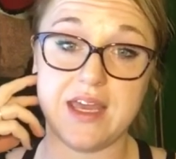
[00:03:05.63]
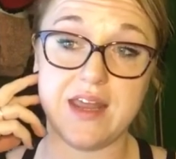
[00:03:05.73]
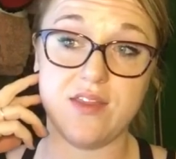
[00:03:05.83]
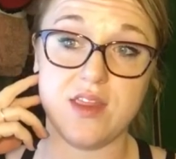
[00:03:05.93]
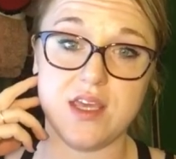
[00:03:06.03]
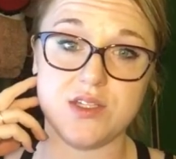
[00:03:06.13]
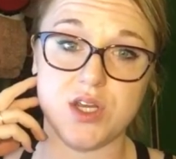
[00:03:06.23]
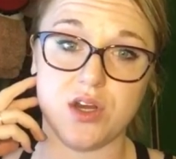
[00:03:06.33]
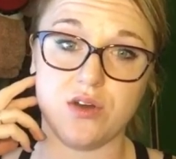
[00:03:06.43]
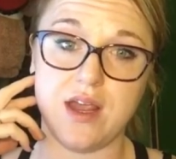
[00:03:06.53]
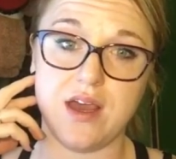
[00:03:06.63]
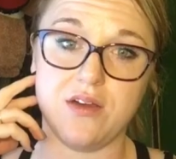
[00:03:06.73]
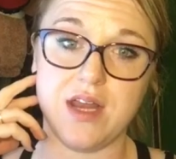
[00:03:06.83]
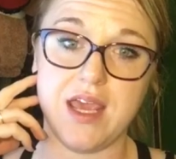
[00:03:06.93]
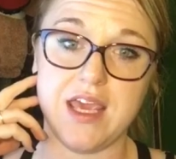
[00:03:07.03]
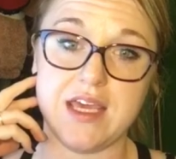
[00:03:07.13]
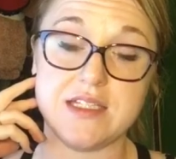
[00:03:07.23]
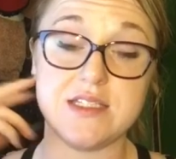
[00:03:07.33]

and then turn around and